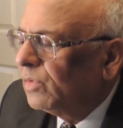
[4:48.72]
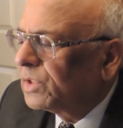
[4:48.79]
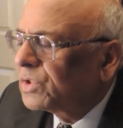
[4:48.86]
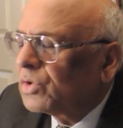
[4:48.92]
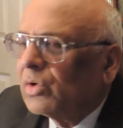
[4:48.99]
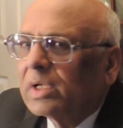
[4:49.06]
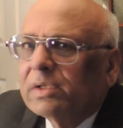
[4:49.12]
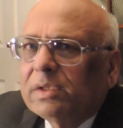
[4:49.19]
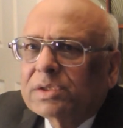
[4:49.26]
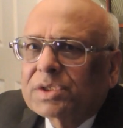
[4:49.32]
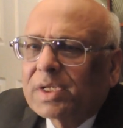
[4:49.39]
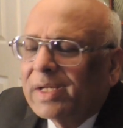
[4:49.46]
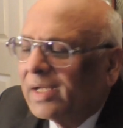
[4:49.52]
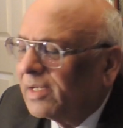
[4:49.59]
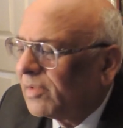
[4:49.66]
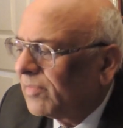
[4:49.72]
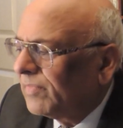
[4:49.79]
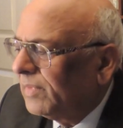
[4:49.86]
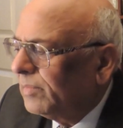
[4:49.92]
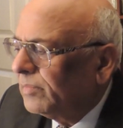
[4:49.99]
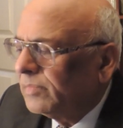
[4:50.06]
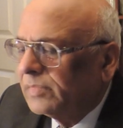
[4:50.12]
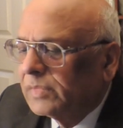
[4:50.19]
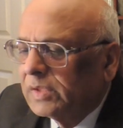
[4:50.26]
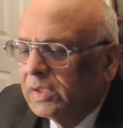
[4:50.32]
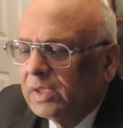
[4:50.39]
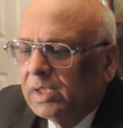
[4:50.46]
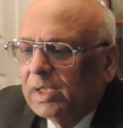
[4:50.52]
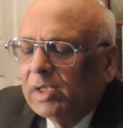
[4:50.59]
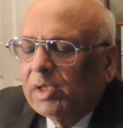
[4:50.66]
was so scared of him.
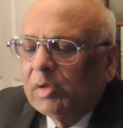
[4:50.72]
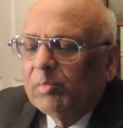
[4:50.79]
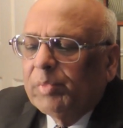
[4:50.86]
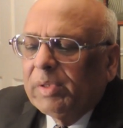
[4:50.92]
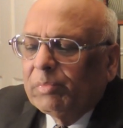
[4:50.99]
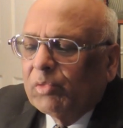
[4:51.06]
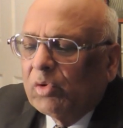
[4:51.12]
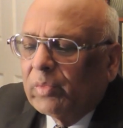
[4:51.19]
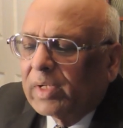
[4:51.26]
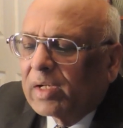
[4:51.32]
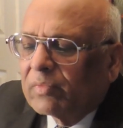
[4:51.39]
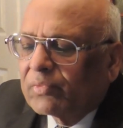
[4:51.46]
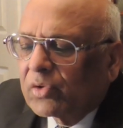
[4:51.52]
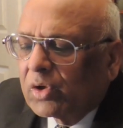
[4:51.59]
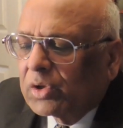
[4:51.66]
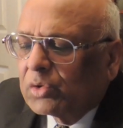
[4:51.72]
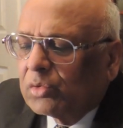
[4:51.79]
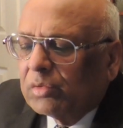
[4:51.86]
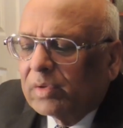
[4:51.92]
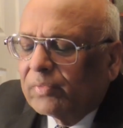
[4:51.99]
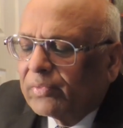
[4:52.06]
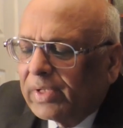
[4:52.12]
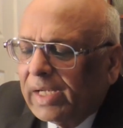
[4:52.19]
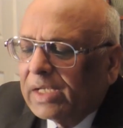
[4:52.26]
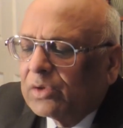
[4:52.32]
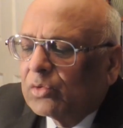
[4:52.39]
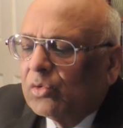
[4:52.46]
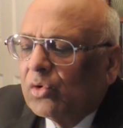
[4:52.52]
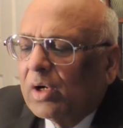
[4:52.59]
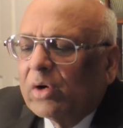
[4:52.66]
People were
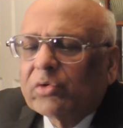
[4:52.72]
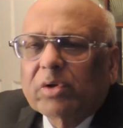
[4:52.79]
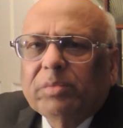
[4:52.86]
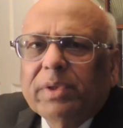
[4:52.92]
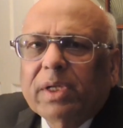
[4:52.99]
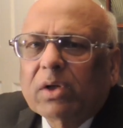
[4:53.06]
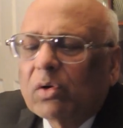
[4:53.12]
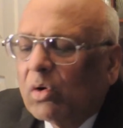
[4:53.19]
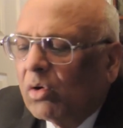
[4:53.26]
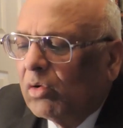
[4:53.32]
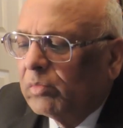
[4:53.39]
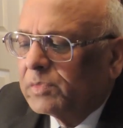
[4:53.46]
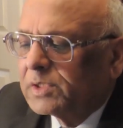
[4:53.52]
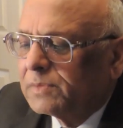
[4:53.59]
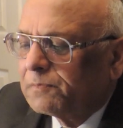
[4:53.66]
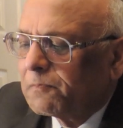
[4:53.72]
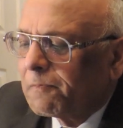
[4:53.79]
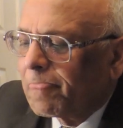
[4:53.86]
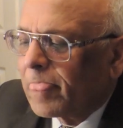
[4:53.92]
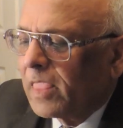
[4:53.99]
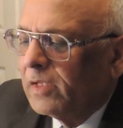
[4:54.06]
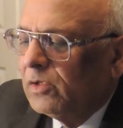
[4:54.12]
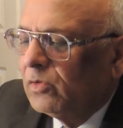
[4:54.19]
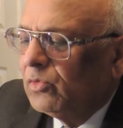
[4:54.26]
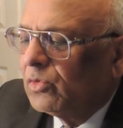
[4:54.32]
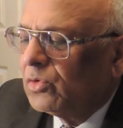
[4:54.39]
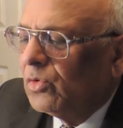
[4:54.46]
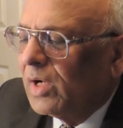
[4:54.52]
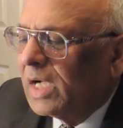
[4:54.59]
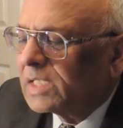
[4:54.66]
afraid to go out of their homes. The
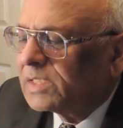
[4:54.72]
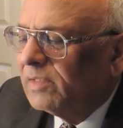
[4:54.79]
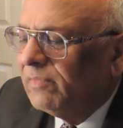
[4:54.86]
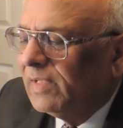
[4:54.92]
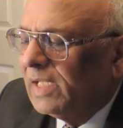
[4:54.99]
guru asked the